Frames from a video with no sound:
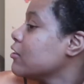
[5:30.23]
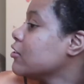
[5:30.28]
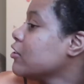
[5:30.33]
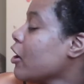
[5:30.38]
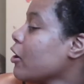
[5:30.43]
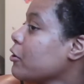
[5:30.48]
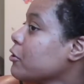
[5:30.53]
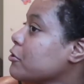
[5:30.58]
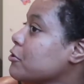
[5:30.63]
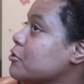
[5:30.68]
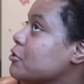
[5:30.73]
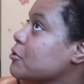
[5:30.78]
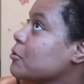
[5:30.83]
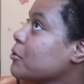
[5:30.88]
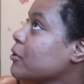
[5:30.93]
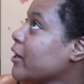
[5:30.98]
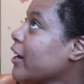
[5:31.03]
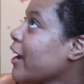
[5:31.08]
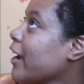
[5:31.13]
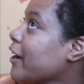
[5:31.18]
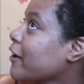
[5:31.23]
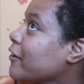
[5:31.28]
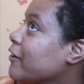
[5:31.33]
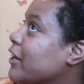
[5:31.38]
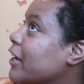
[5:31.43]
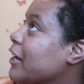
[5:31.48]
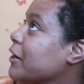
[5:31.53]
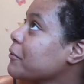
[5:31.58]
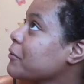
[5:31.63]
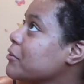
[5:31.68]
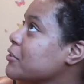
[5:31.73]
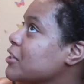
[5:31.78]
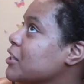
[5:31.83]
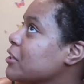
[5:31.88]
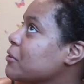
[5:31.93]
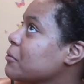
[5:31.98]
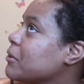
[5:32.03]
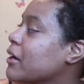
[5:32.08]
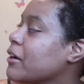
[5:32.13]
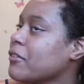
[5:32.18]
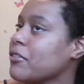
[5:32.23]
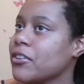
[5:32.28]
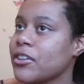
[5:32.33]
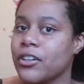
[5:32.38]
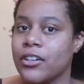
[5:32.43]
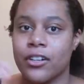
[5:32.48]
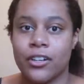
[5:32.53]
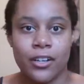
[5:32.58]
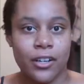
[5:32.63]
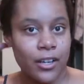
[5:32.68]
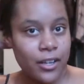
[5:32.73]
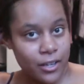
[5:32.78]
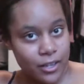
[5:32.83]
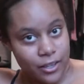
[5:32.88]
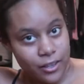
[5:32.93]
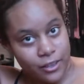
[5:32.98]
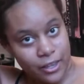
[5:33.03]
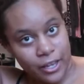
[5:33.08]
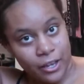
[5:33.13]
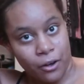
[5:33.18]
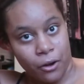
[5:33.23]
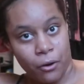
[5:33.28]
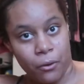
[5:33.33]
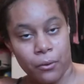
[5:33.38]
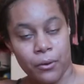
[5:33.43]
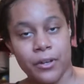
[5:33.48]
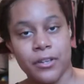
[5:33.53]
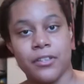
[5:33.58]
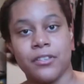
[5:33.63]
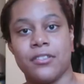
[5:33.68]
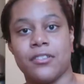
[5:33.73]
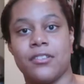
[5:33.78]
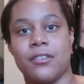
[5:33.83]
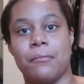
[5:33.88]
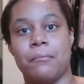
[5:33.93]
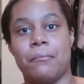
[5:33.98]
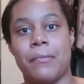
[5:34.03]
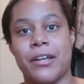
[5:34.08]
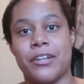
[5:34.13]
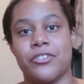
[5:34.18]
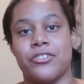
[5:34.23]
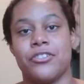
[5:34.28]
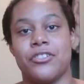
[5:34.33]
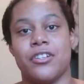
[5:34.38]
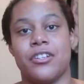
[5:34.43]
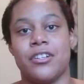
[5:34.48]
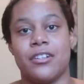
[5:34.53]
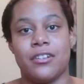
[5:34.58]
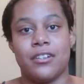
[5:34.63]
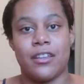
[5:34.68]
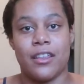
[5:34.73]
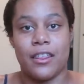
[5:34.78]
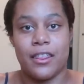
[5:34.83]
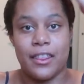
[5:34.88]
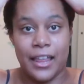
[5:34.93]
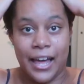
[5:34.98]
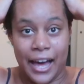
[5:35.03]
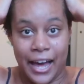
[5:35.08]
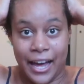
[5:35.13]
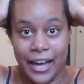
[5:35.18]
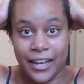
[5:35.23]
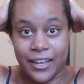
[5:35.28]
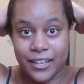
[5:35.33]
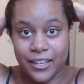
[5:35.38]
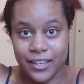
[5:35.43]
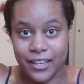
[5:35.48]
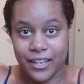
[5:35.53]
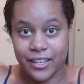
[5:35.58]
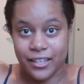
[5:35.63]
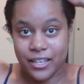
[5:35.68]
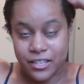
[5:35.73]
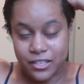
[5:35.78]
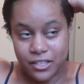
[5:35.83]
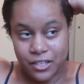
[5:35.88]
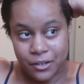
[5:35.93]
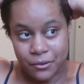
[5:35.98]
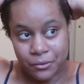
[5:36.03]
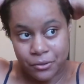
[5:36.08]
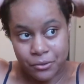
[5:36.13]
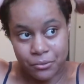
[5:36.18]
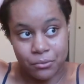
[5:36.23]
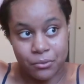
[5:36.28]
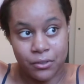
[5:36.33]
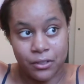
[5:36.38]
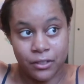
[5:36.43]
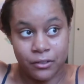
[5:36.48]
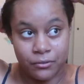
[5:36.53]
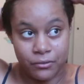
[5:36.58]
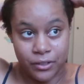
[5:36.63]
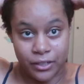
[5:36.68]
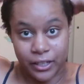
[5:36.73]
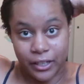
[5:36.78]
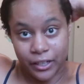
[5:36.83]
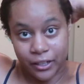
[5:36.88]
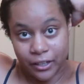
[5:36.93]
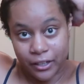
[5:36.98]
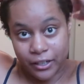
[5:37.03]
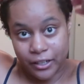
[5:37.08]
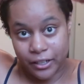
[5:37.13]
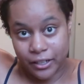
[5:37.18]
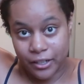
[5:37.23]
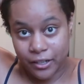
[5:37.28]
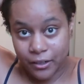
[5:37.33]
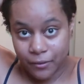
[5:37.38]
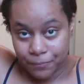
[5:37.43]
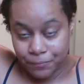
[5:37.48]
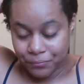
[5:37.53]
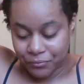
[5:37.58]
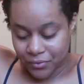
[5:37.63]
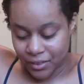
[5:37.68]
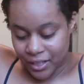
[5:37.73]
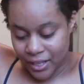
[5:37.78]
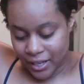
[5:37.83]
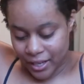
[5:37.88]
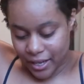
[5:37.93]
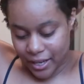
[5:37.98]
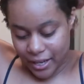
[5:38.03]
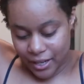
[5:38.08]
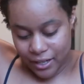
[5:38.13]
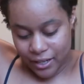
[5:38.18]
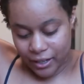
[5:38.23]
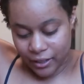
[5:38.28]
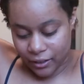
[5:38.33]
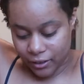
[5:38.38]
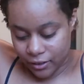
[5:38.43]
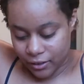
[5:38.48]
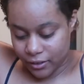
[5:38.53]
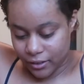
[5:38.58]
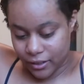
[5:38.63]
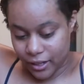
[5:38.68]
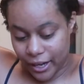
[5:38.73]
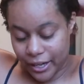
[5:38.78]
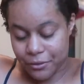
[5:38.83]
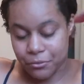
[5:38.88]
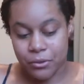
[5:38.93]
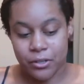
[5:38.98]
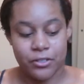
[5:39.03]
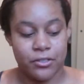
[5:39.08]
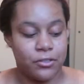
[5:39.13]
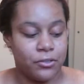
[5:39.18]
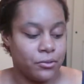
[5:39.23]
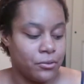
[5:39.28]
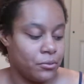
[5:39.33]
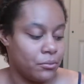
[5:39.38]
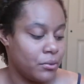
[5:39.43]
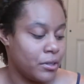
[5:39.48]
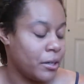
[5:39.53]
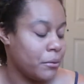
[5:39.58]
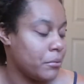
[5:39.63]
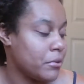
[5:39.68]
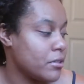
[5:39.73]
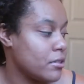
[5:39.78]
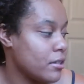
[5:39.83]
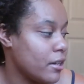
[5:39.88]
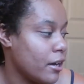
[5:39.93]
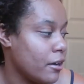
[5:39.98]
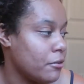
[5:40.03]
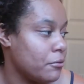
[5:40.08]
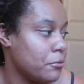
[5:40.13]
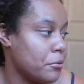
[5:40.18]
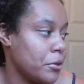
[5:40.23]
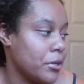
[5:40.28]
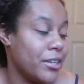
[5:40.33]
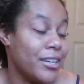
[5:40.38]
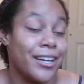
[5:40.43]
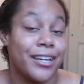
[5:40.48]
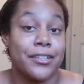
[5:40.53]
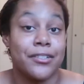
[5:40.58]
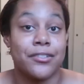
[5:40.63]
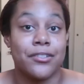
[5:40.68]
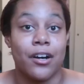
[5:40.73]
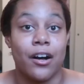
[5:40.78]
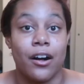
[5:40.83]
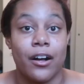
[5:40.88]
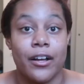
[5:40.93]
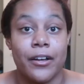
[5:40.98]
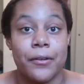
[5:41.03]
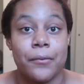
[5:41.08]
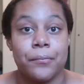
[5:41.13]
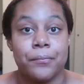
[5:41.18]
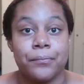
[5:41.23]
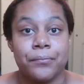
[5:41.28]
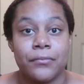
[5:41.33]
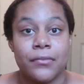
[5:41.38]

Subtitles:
dollar store hair care routine, whatever, they always mention that, and they said it was really freaking good. And when I went to California, I saw it,